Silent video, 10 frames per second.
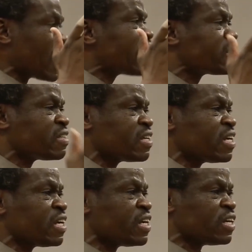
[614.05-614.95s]
That
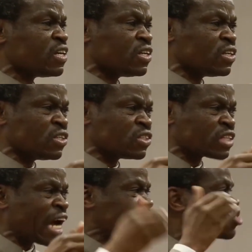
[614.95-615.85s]

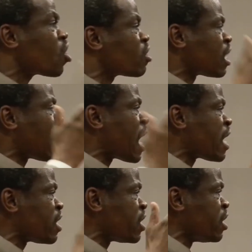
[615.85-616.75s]
is a
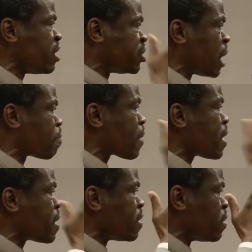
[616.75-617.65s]
toddler in
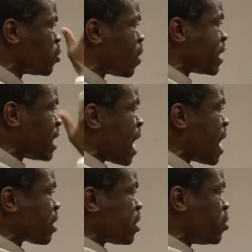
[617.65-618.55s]
Japan. You are
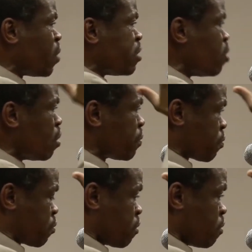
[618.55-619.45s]
dying in your youth.